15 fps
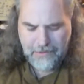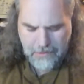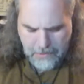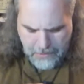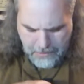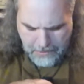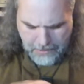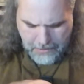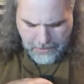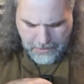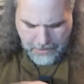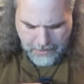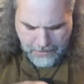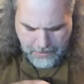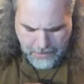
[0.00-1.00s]
Oh,
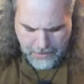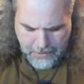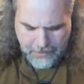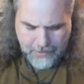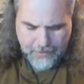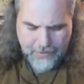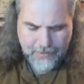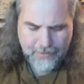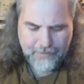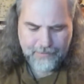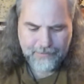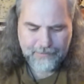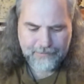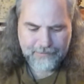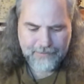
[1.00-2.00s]
yeah, man.
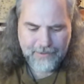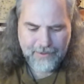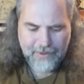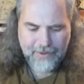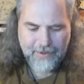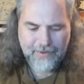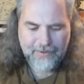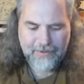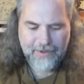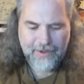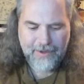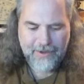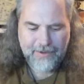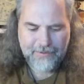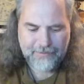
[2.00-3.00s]
Oh,
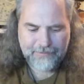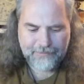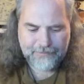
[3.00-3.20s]
yeah.